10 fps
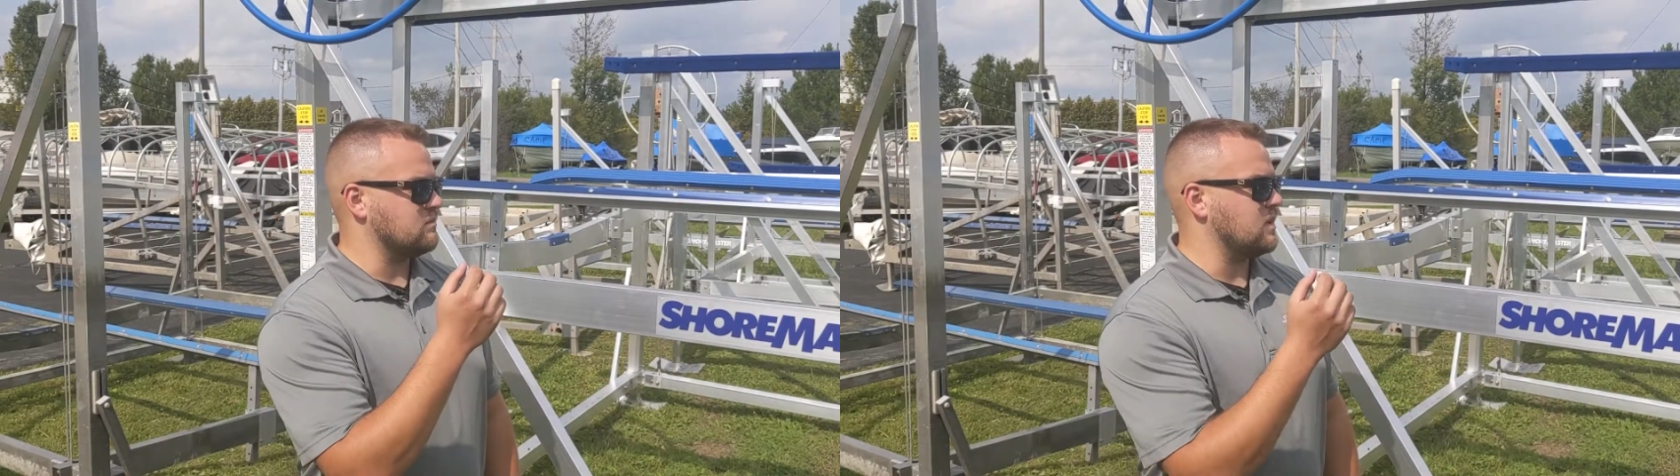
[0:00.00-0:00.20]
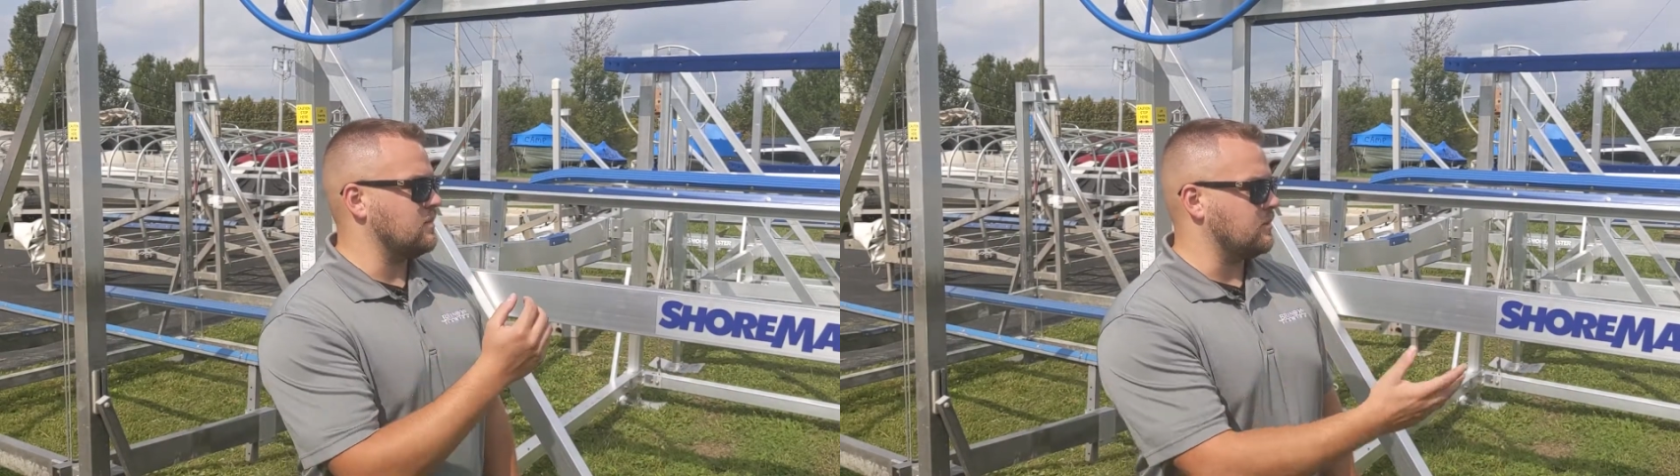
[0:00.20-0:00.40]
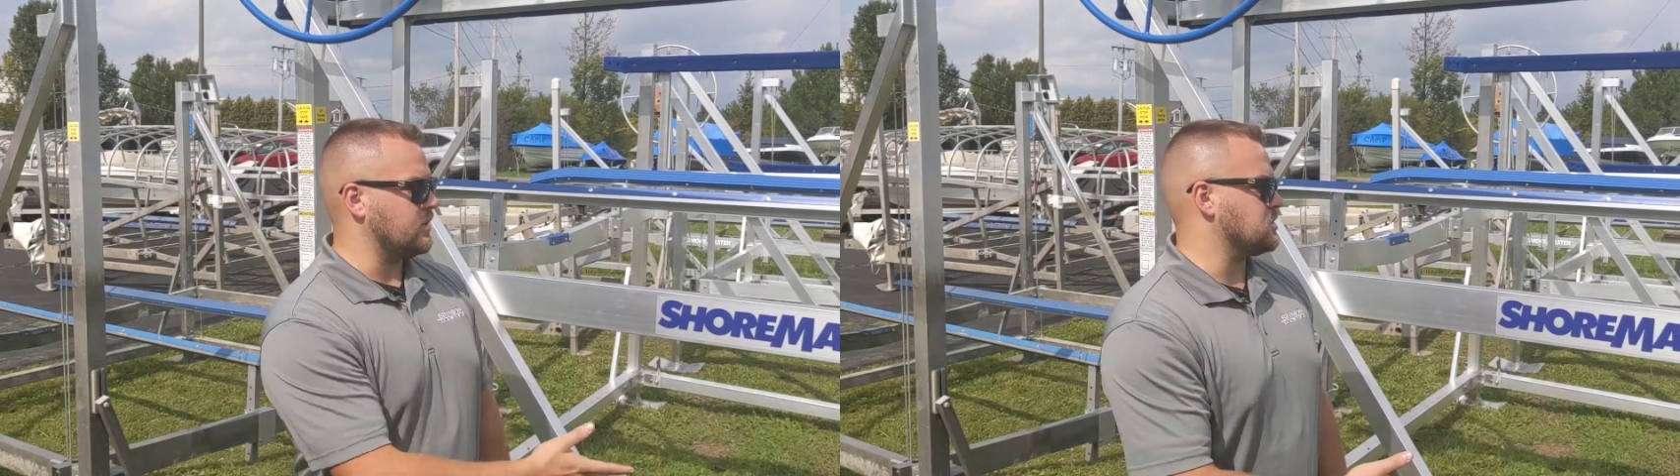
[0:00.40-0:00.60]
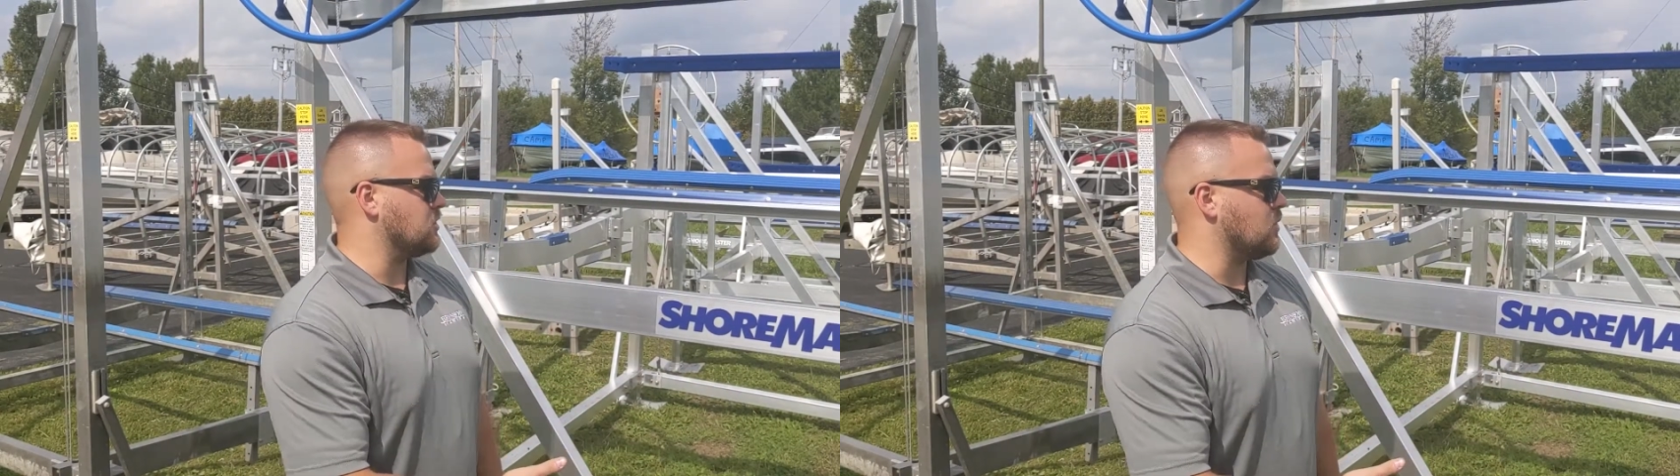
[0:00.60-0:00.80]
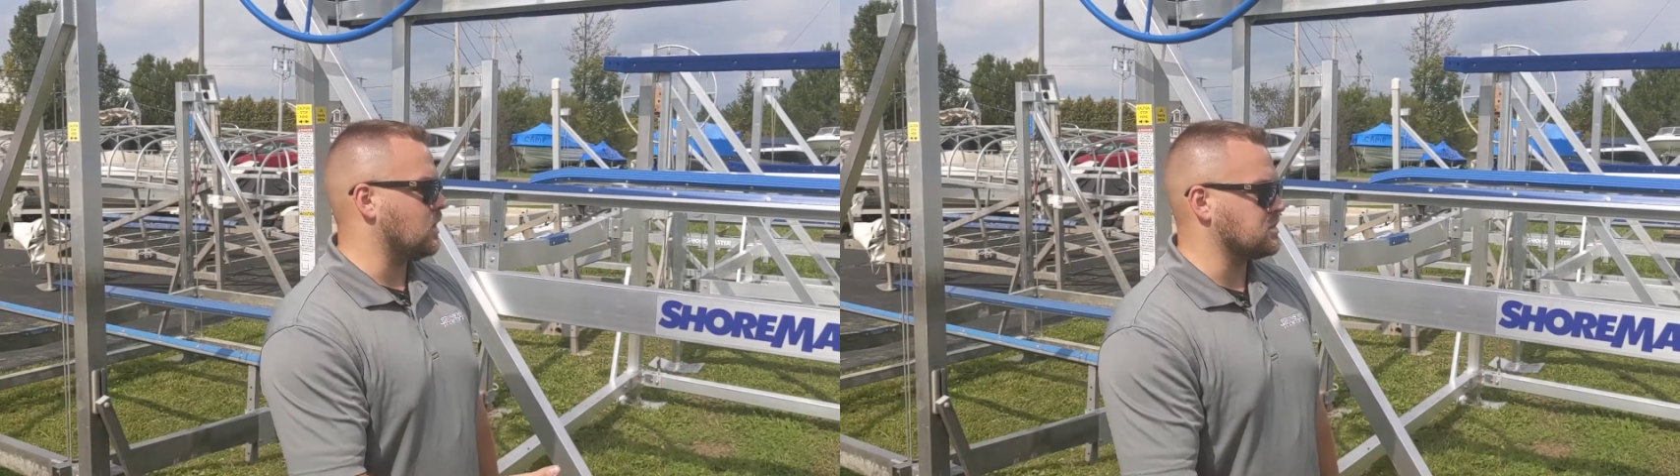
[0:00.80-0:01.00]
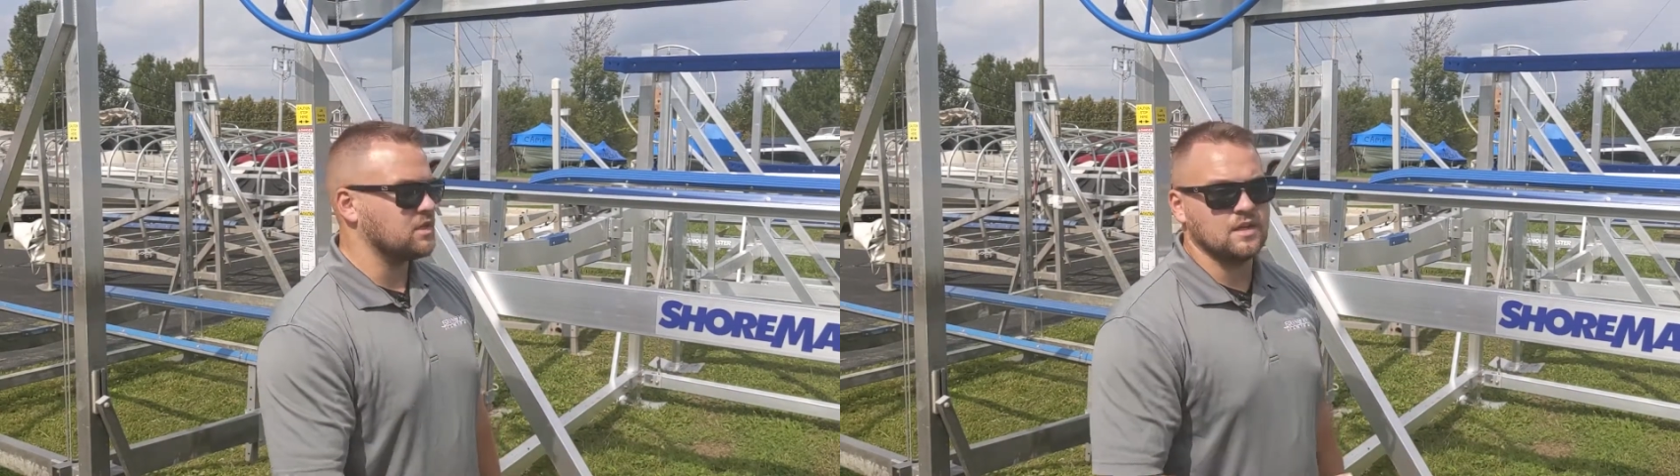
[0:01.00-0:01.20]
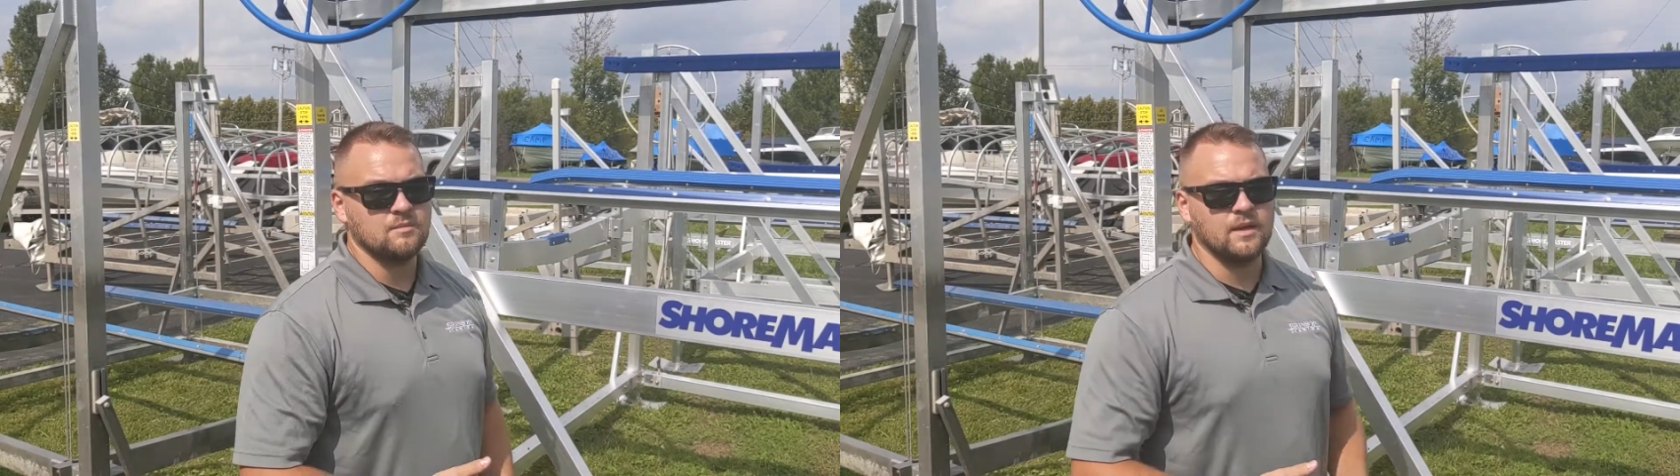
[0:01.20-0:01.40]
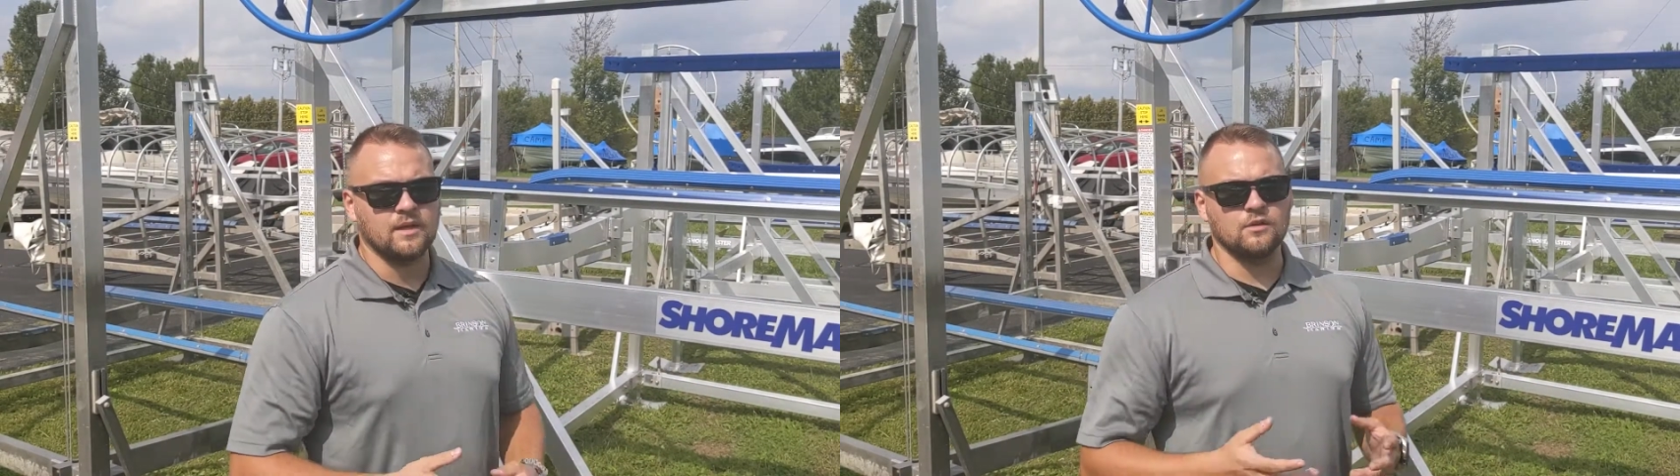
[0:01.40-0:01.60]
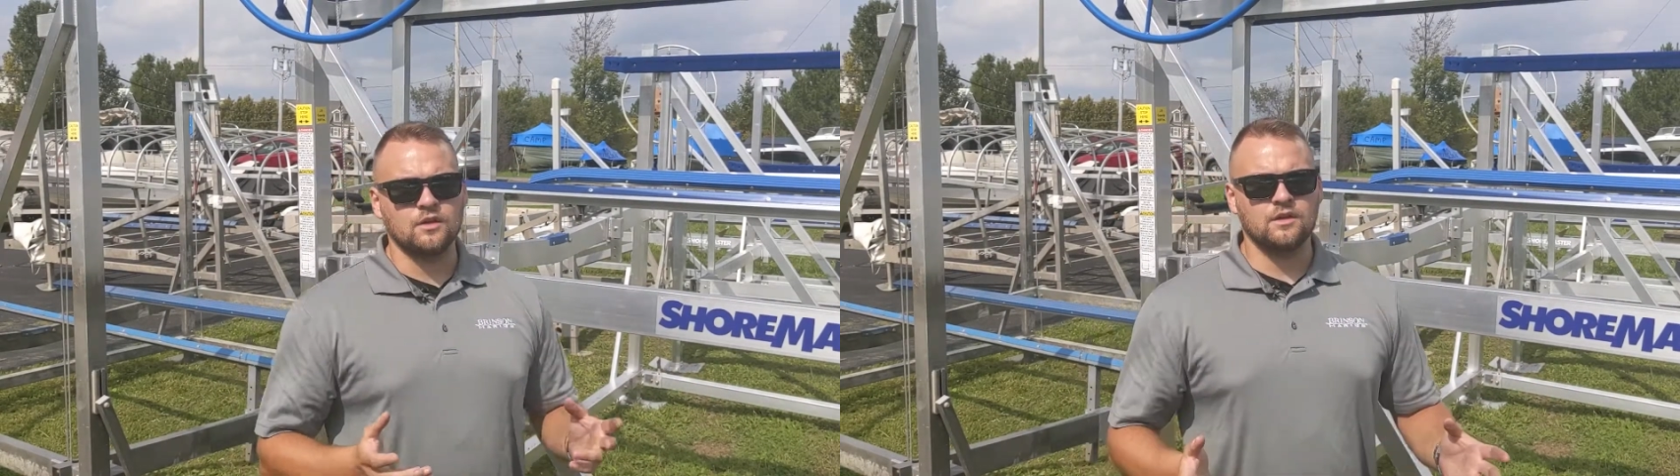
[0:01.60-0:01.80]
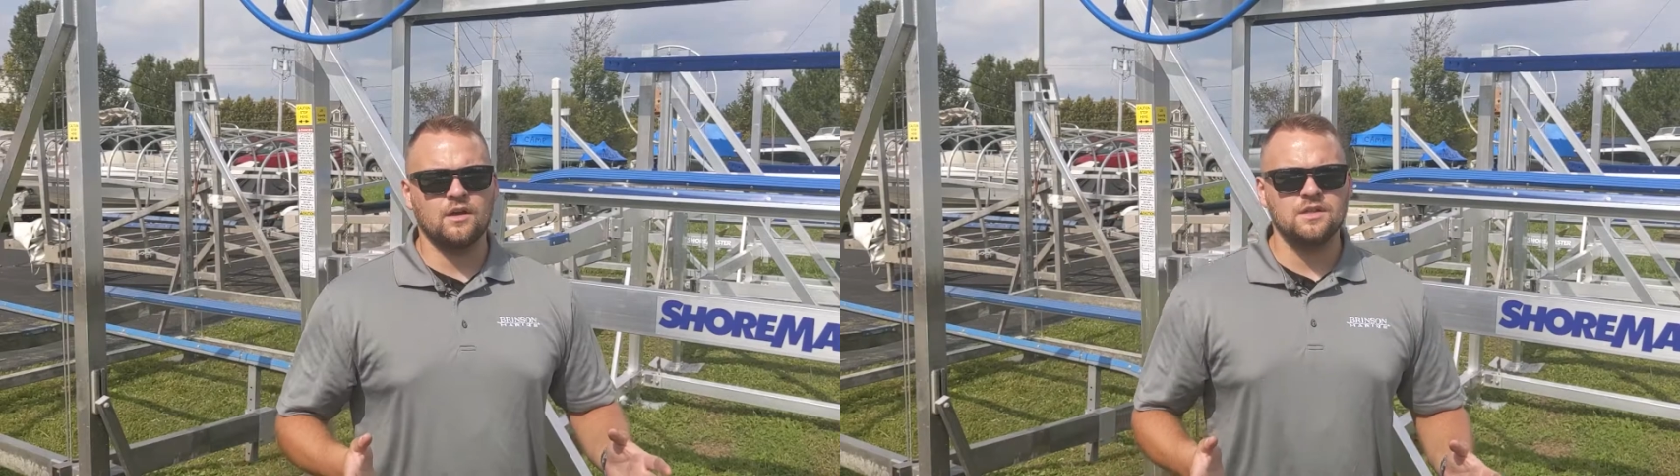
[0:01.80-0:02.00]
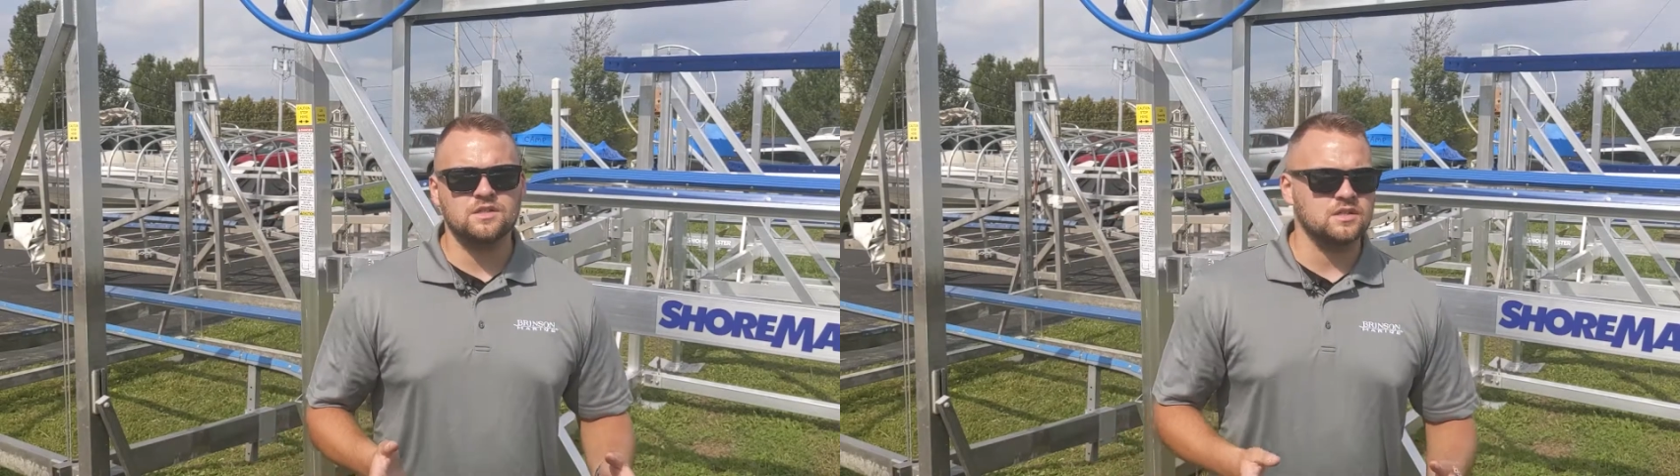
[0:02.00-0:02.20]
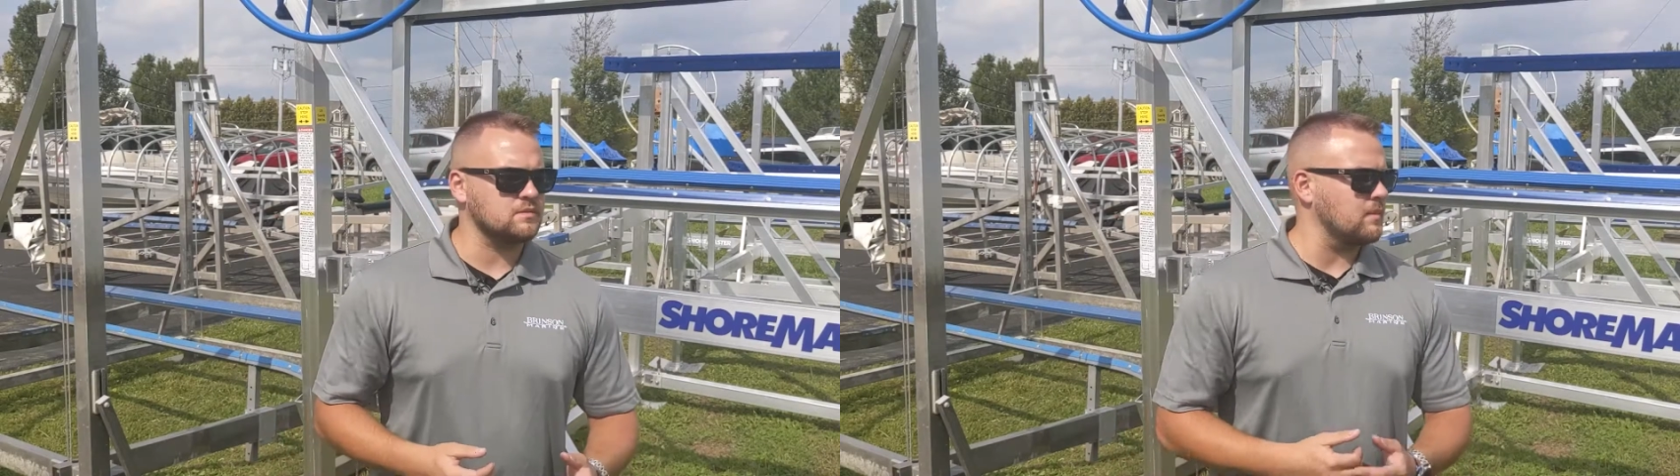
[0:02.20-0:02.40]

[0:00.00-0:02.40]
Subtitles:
maybe pressure wash it and make it look nice.